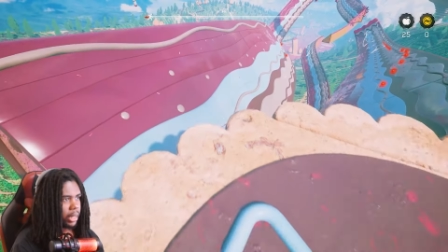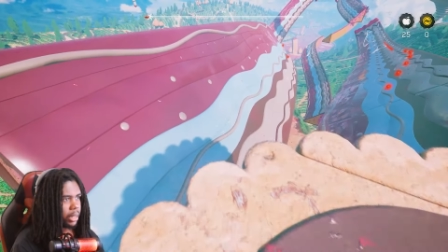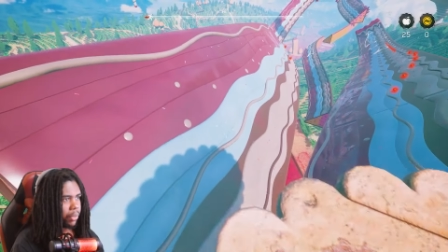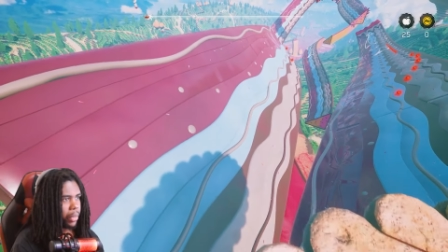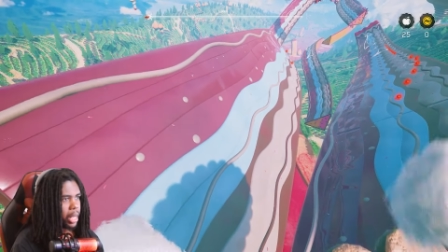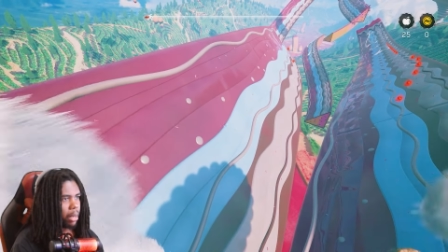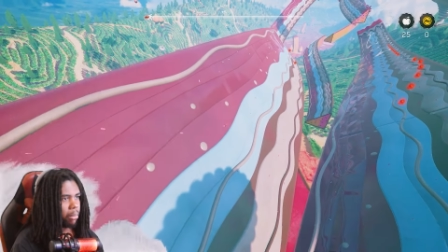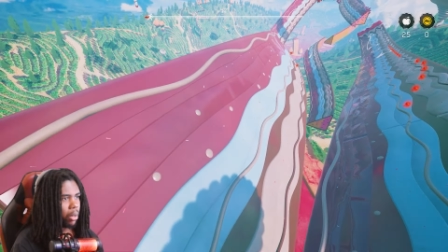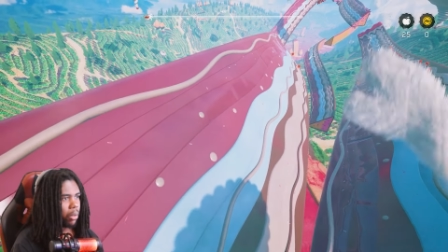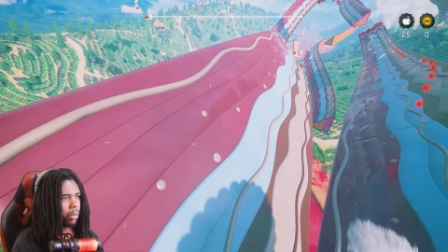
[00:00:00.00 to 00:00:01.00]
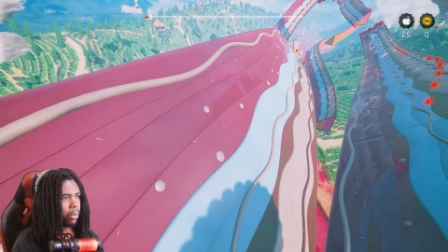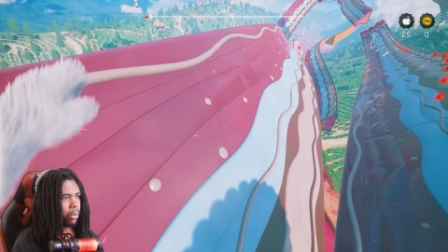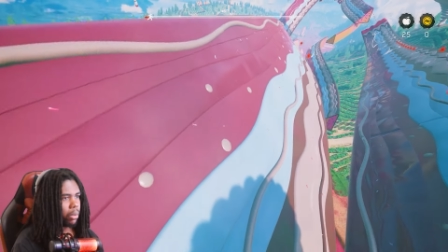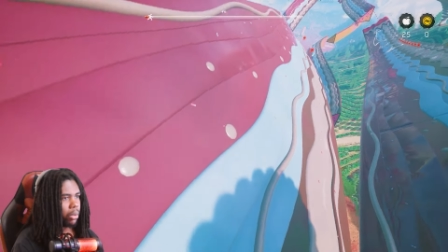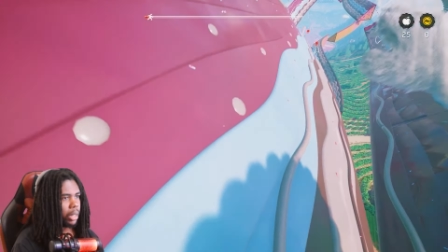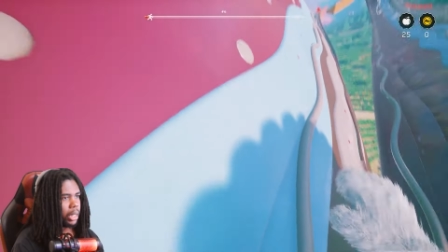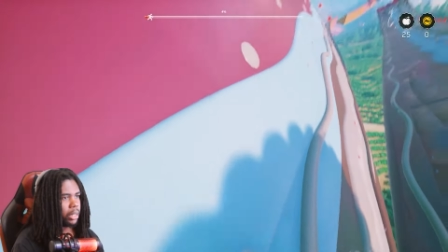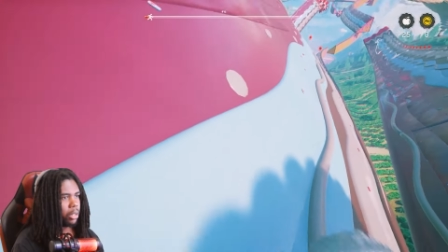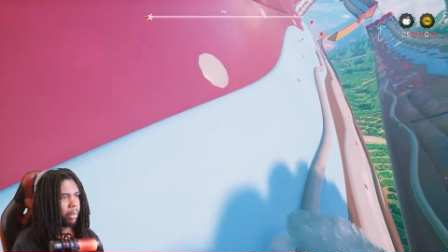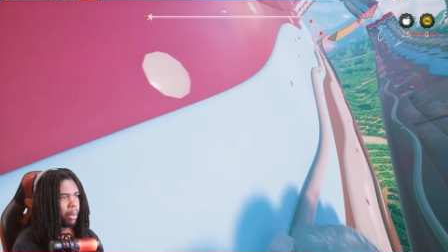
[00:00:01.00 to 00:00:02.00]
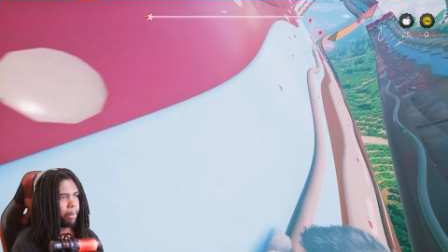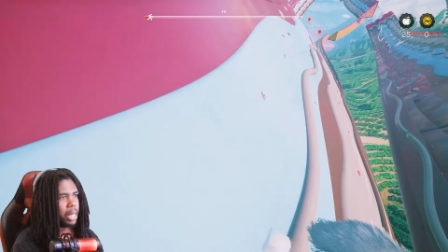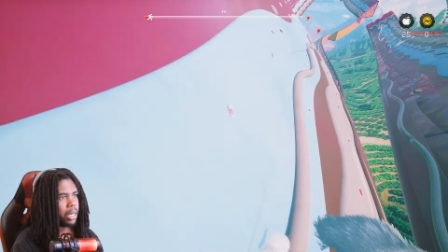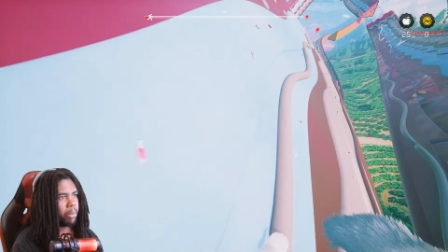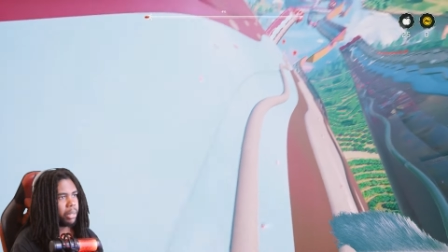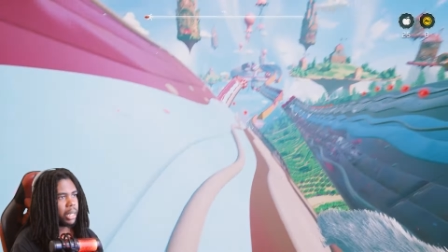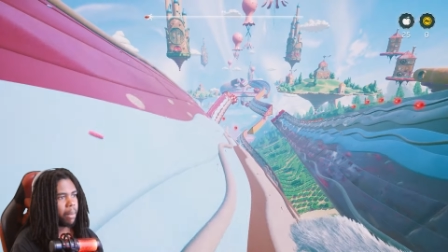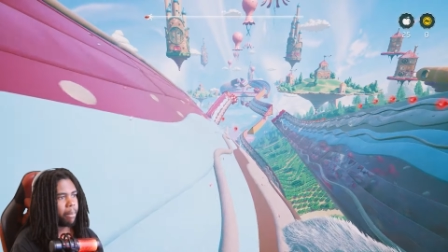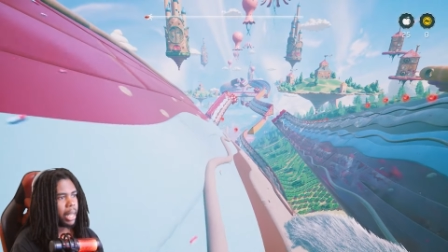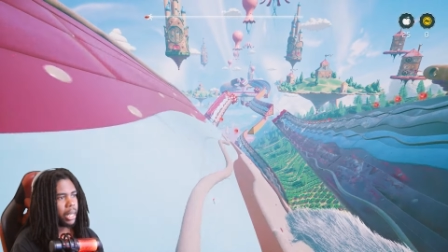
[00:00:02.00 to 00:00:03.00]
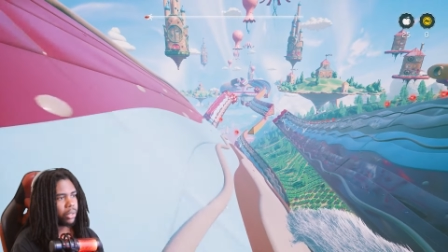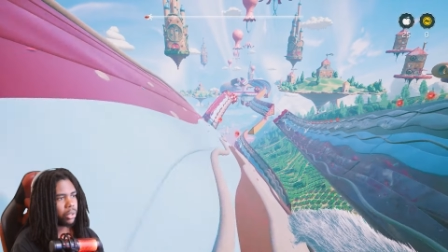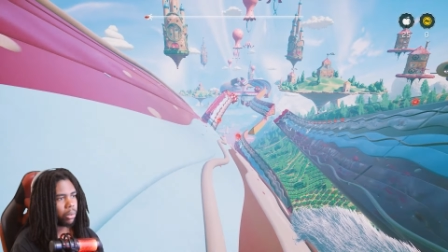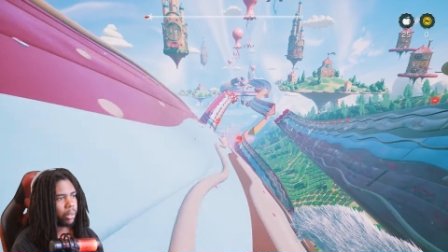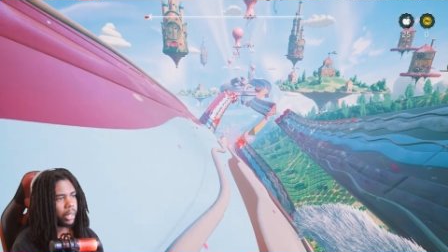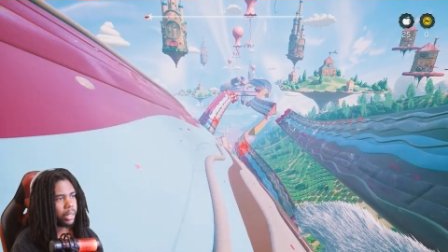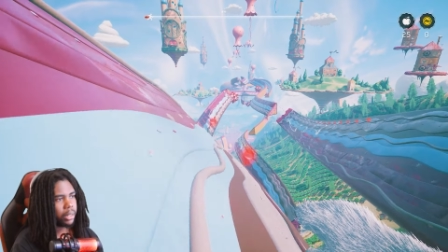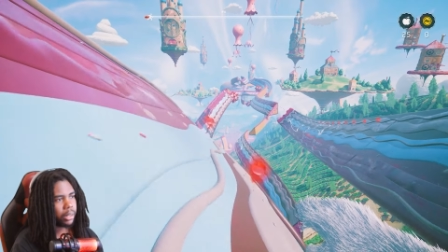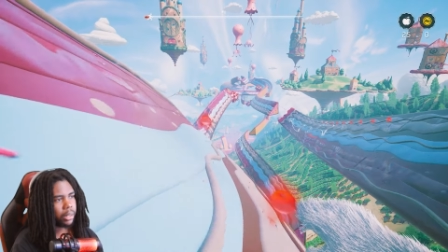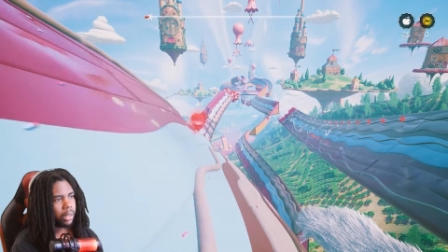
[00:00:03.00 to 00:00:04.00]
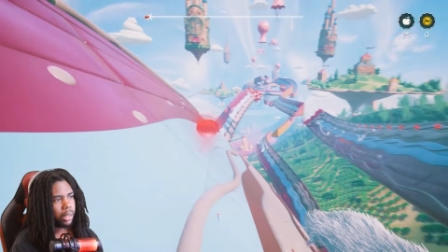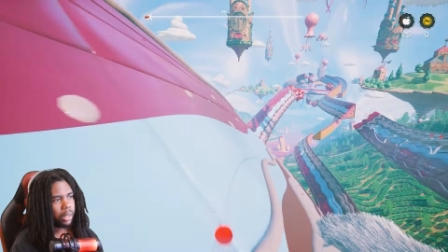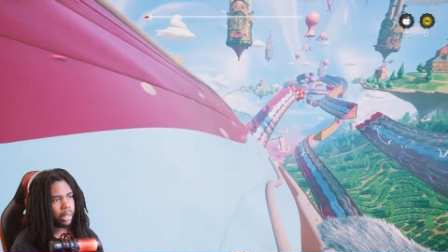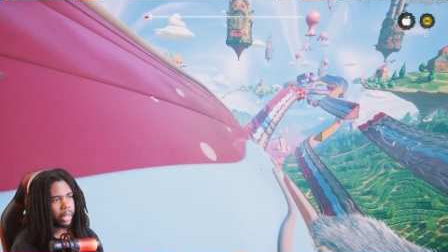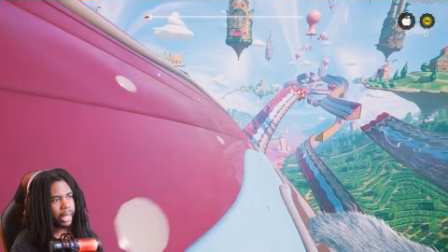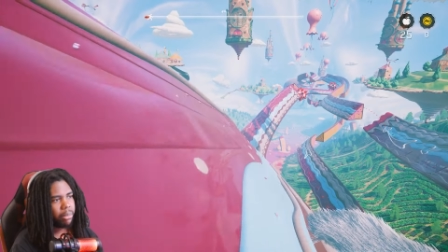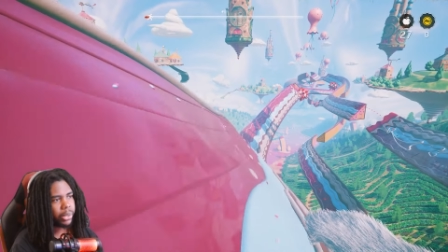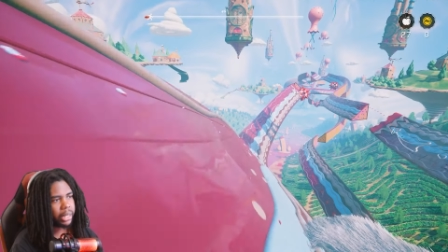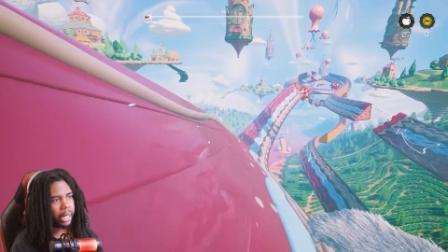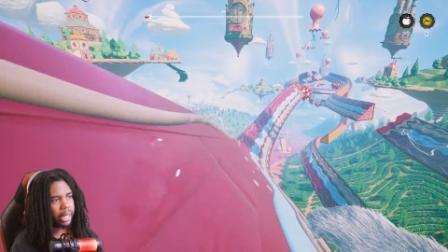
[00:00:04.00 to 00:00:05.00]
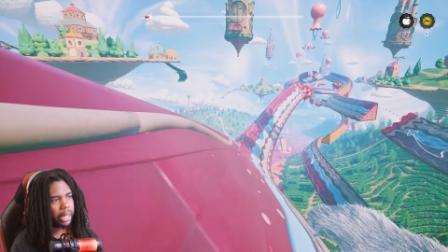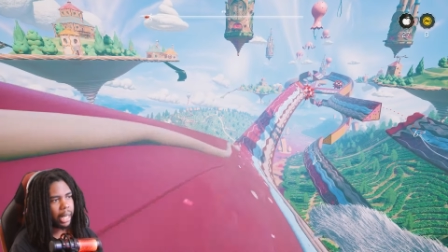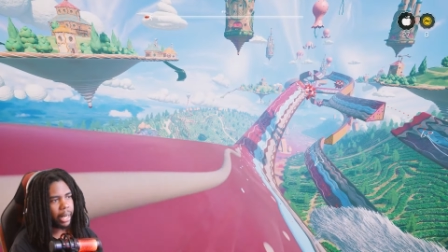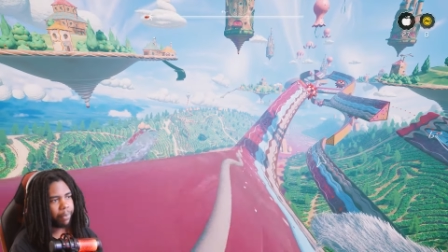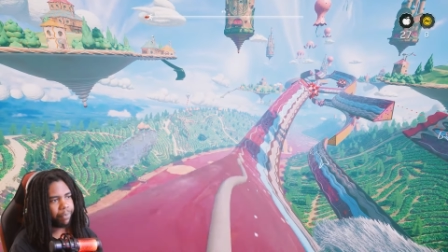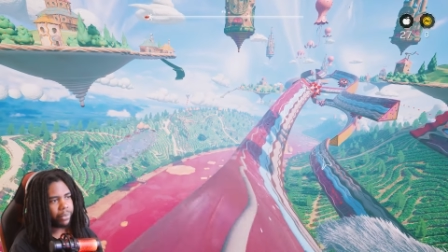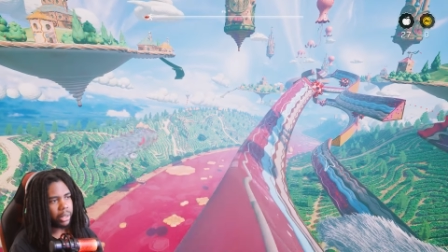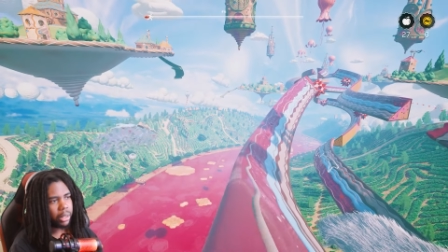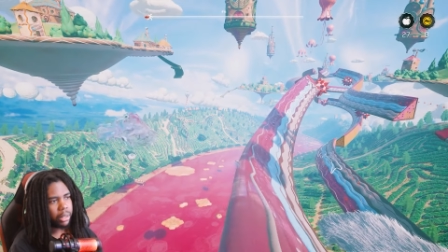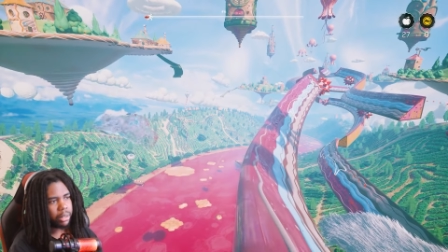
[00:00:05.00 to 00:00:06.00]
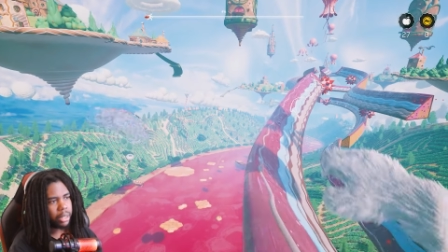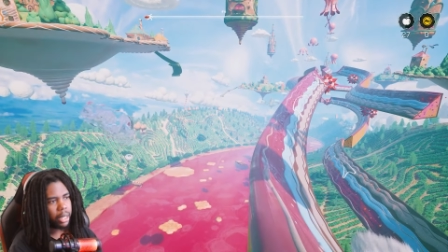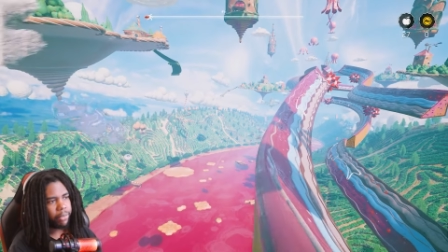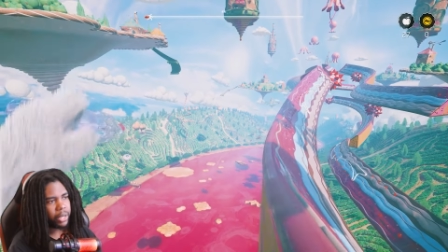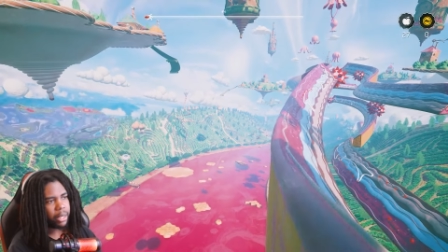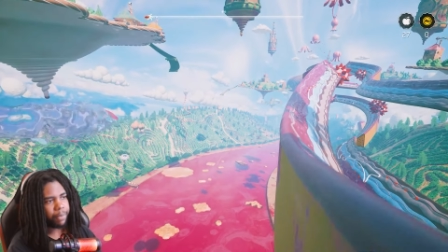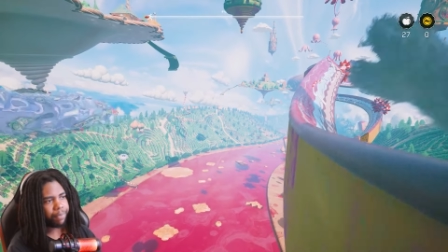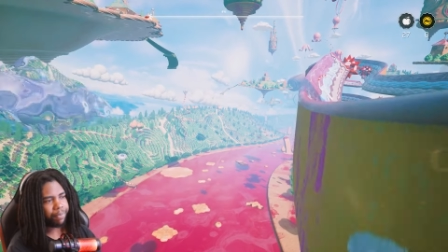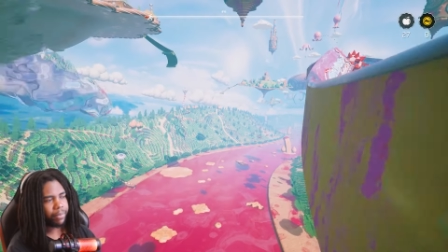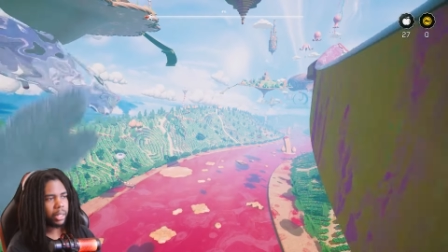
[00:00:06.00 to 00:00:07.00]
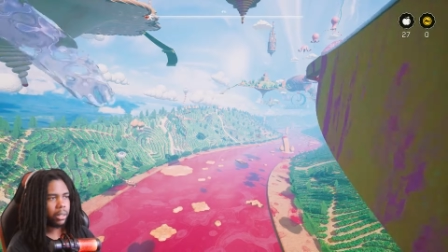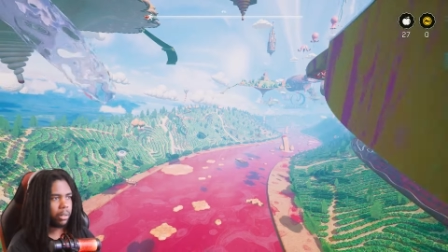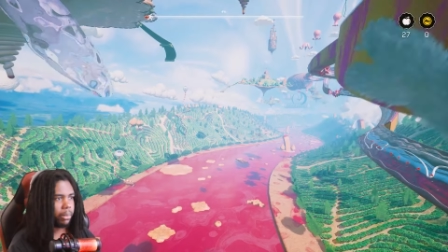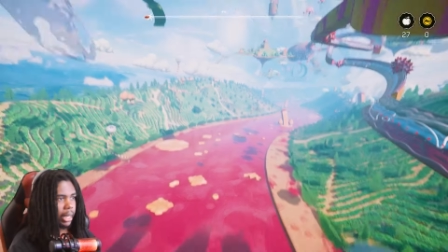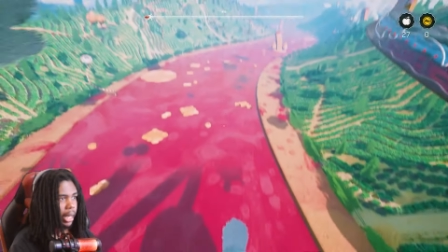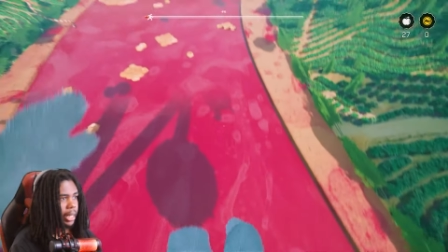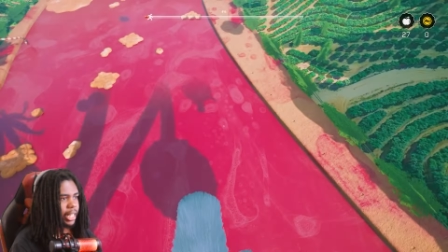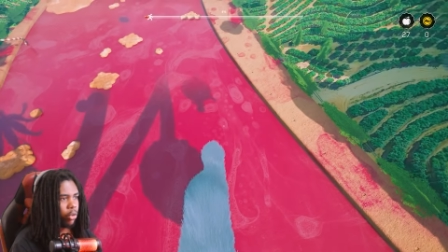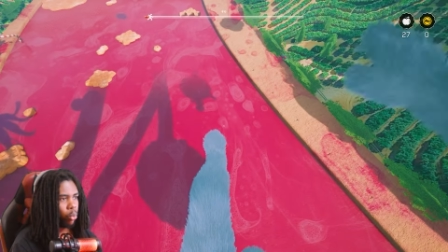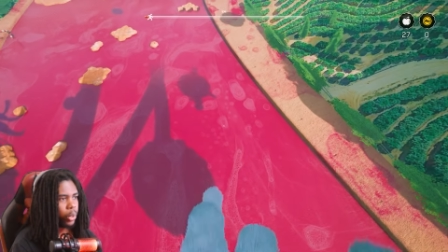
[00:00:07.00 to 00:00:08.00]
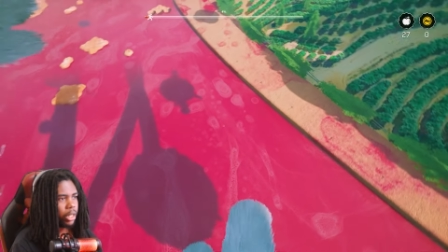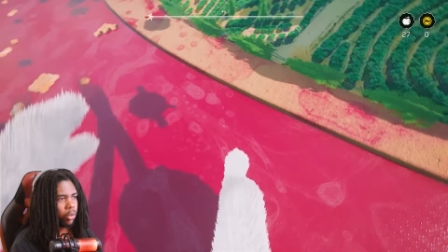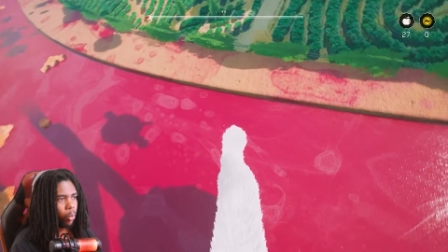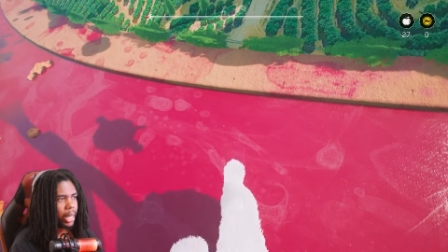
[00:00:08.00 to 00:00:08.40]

That's the thing, bro. It took me a minute to beat that main story because game was kind of like tough and oh my gosh, in weird